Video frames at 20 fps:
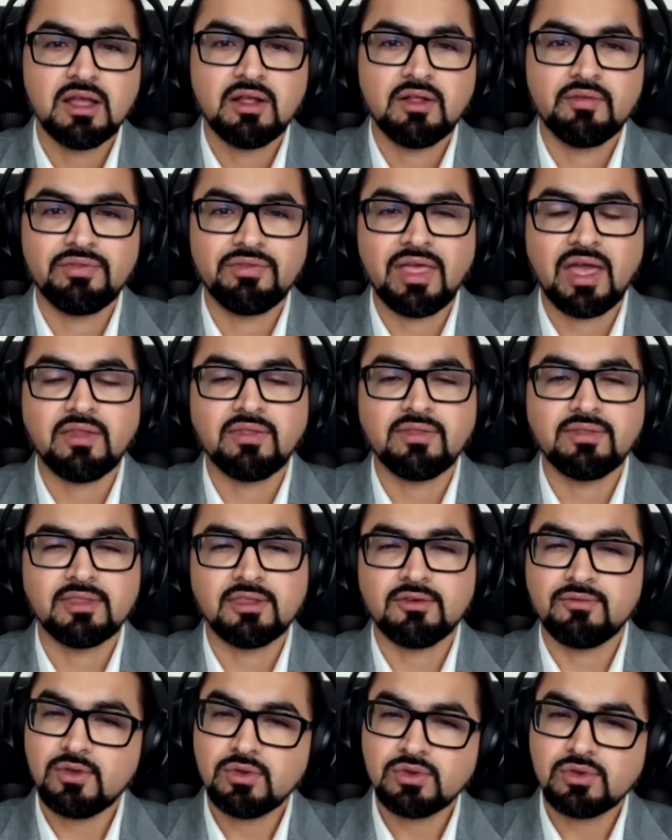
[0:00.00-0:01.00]
then
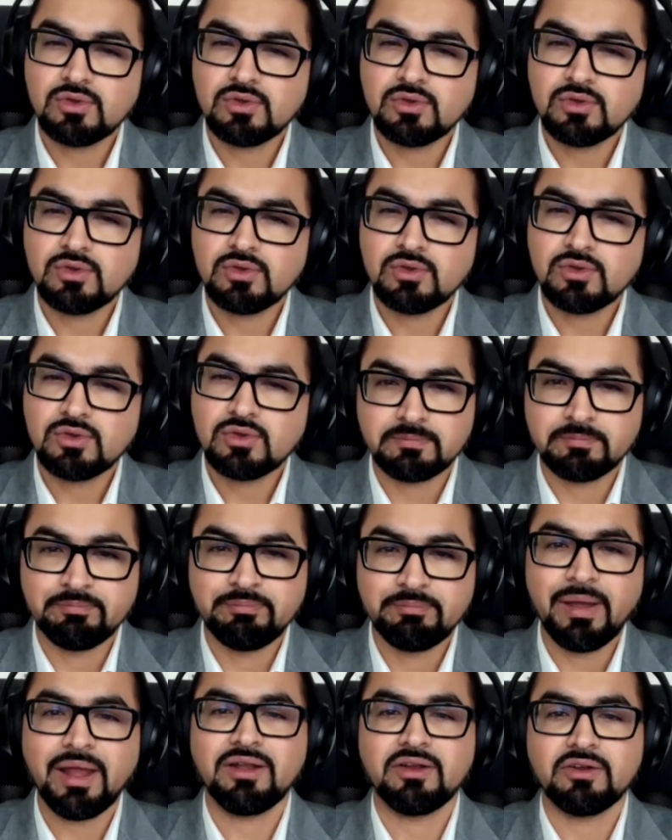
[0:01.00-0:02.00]
the future is
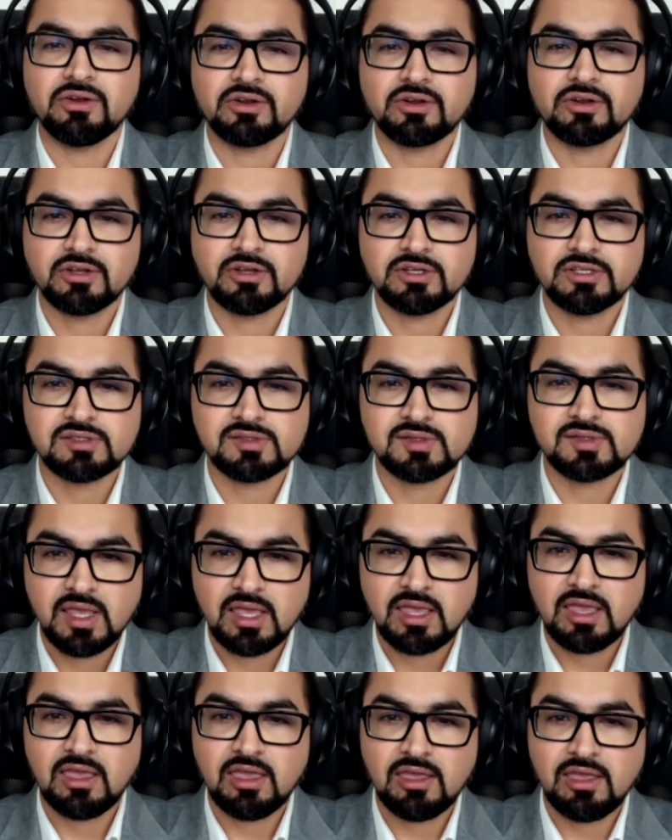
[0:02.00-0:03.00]
better, because
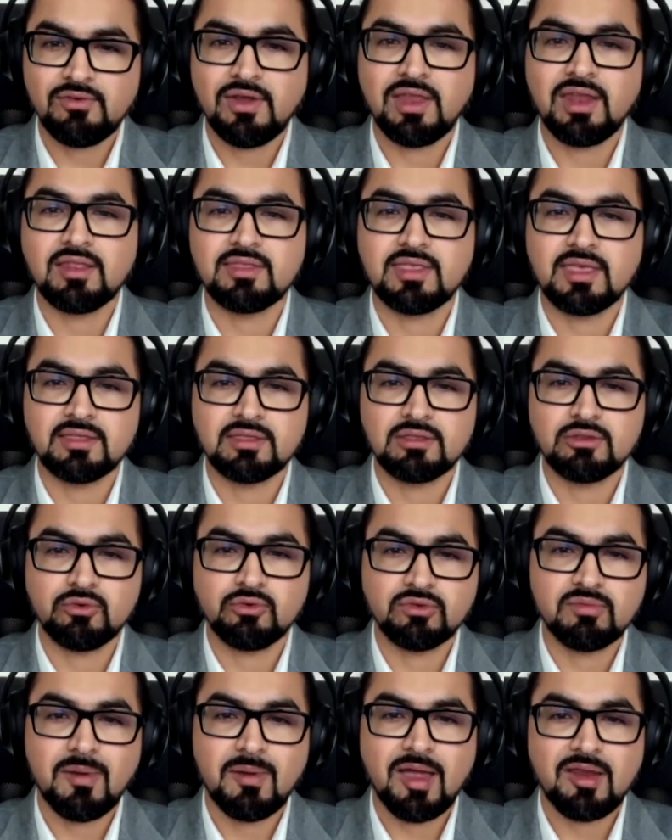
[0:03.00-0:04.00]
if anything,
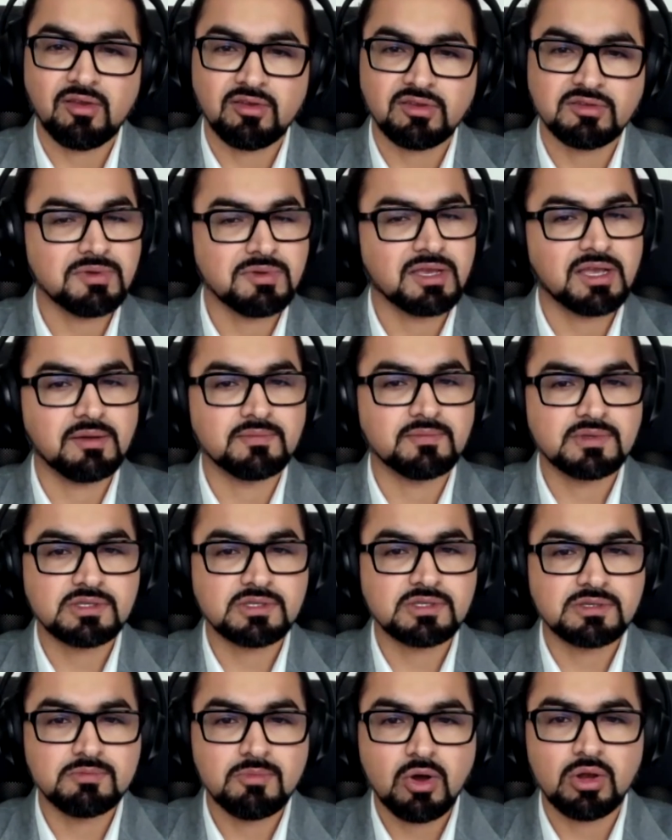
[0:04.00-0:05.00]
those barriers become
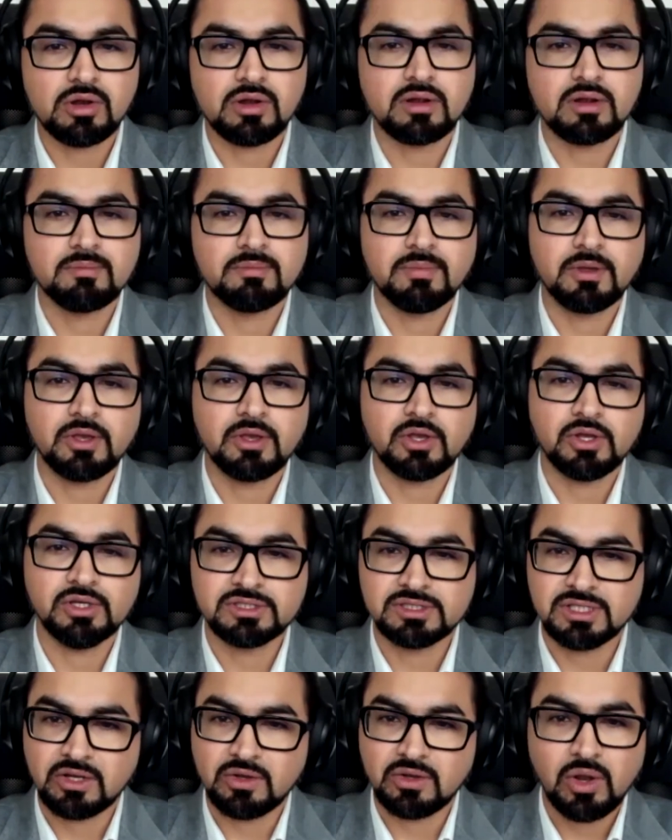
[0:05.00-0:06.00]
smaller because
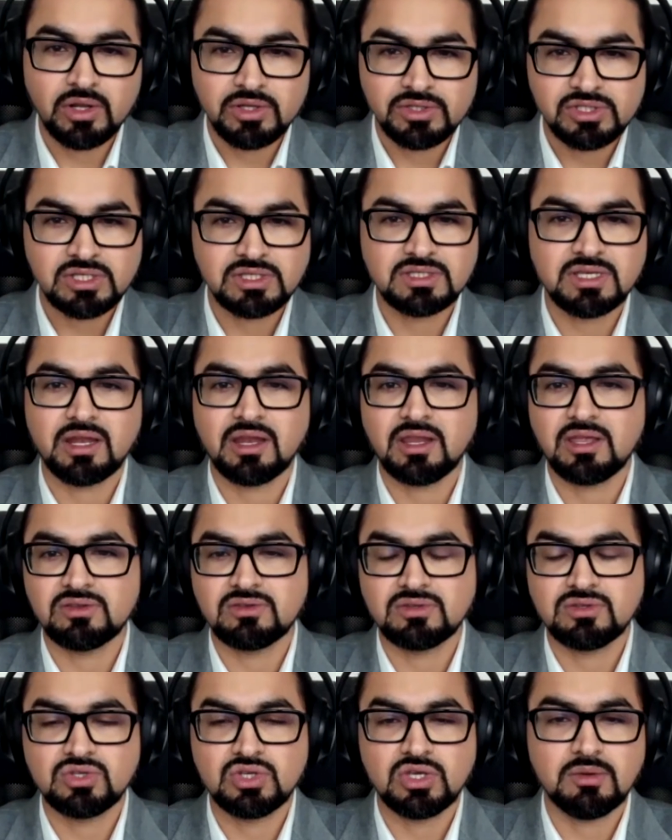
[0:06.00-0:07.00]
technology is getting
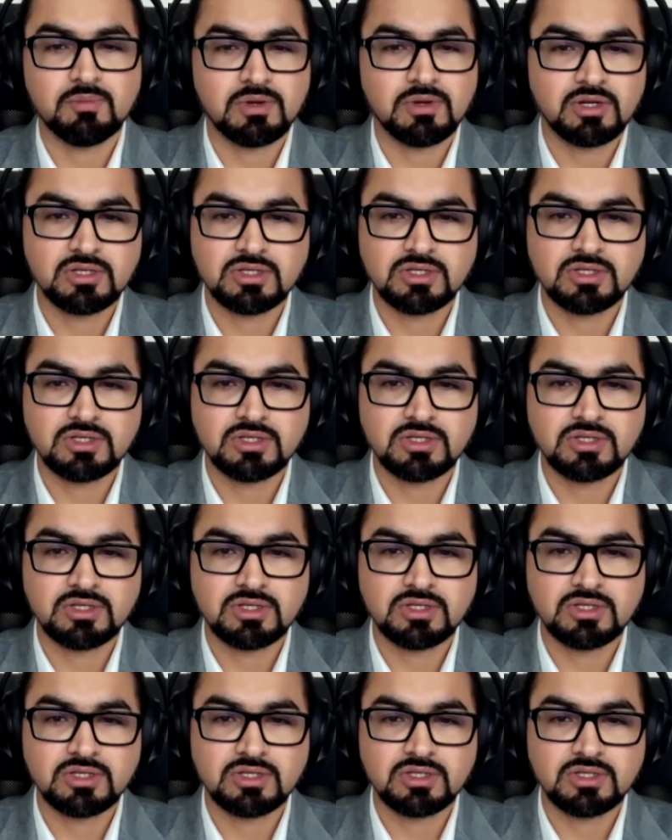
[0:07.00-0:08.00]
cheaper,
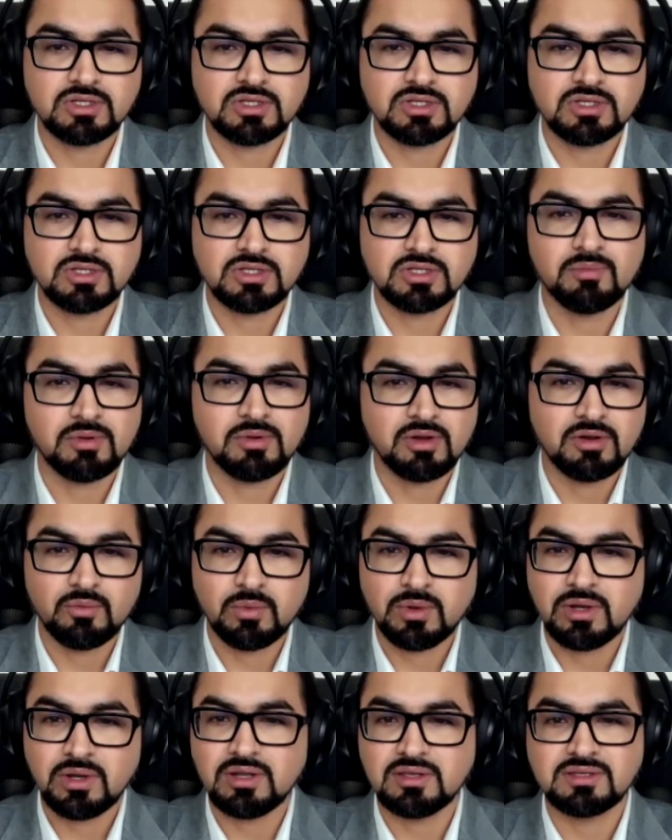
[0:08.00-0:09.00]
is getting
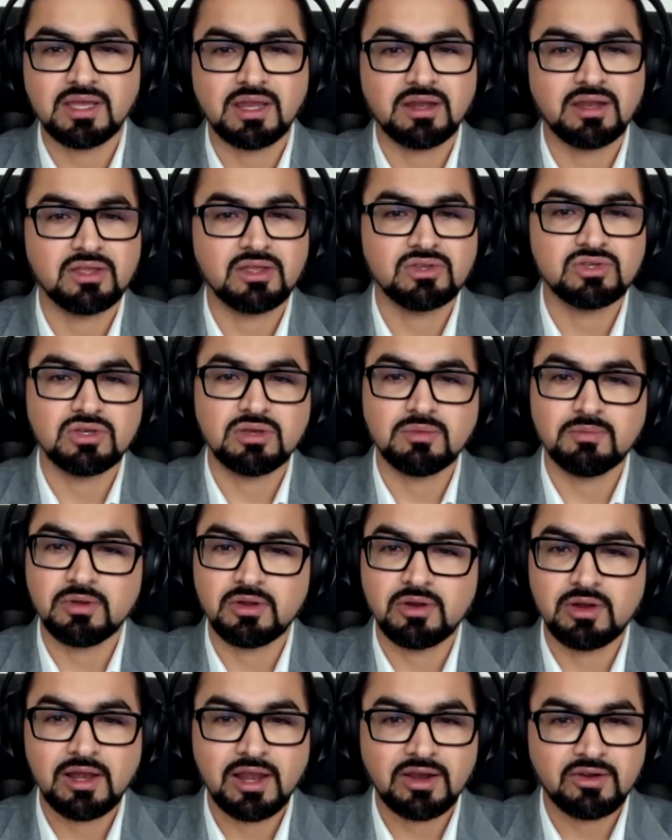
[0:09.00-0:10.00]
cheaper, wind is getting
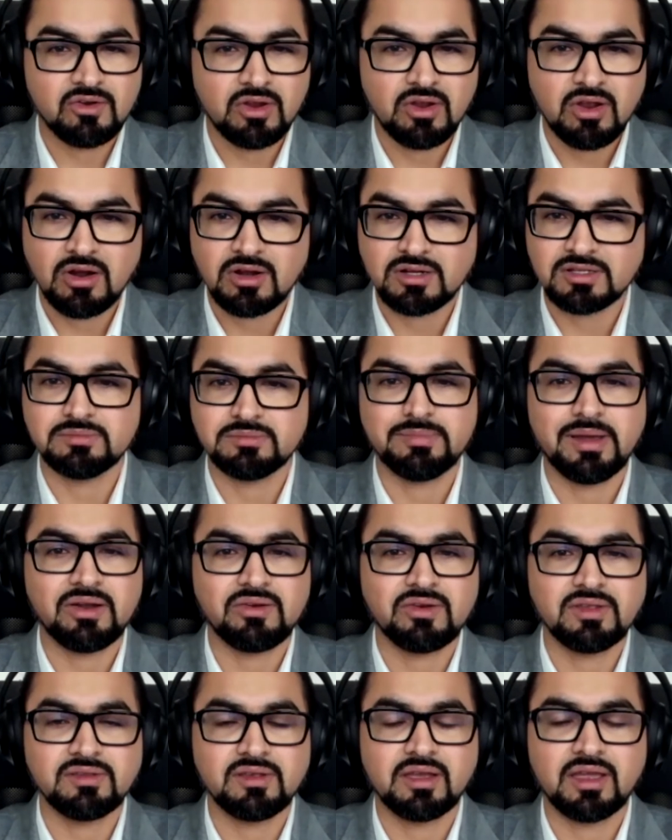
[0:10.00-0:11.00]
cheaper, electric cars and
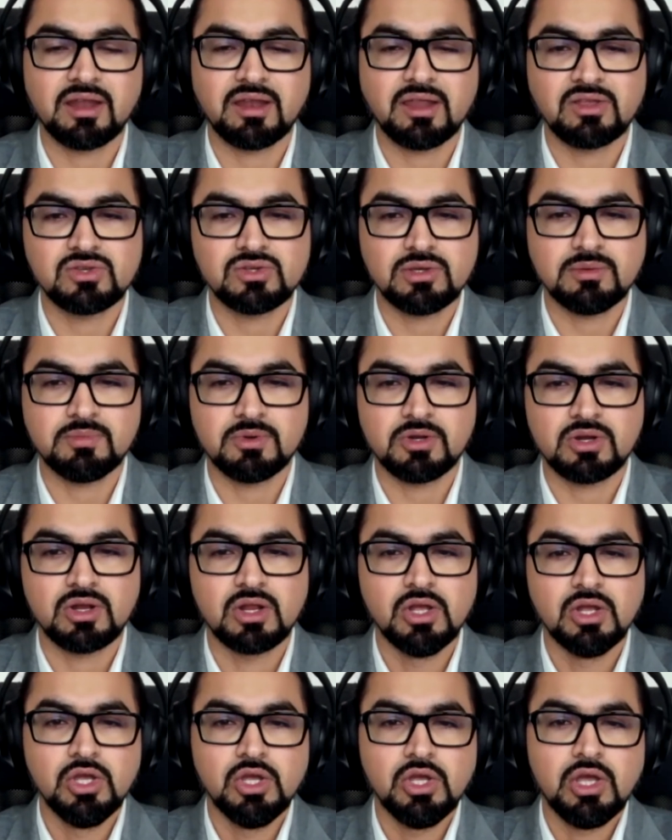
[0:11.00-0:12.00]
batteries are getting cheaper.
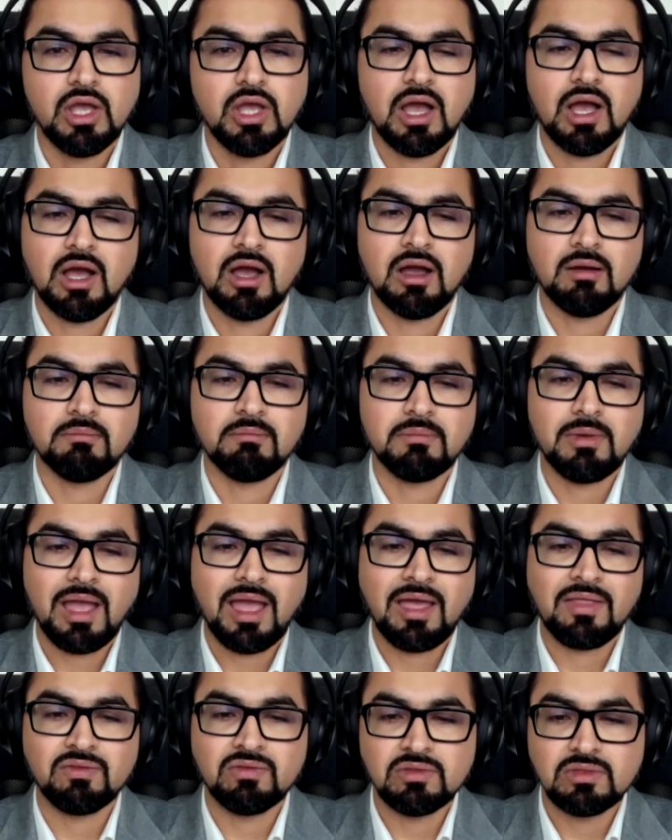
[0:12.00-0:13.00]

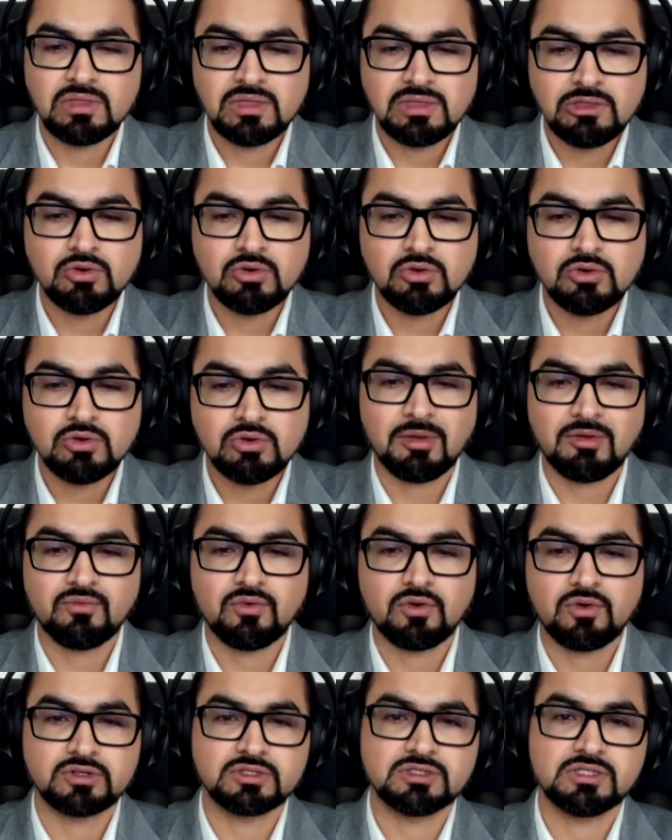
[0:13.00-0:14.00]
And those
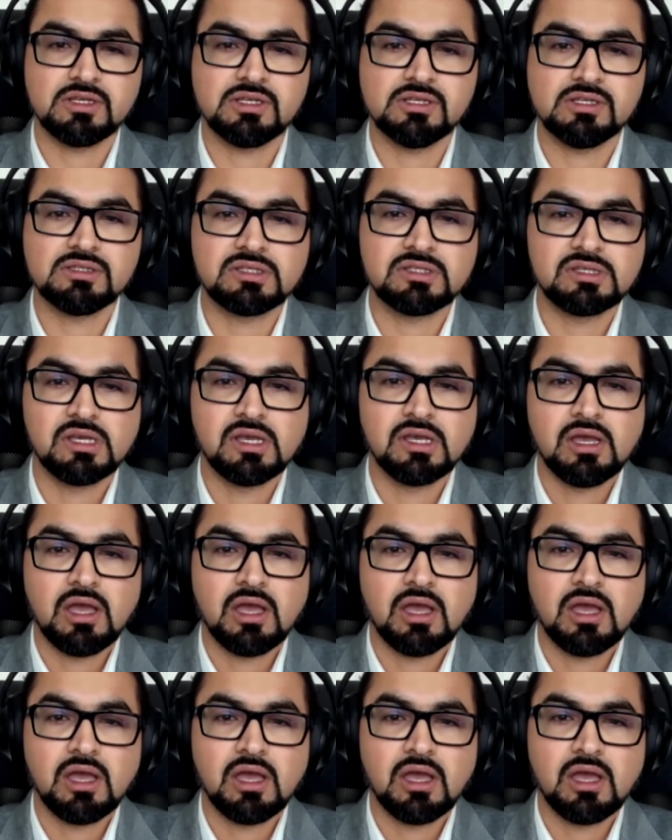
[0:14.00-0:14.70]
economic forces,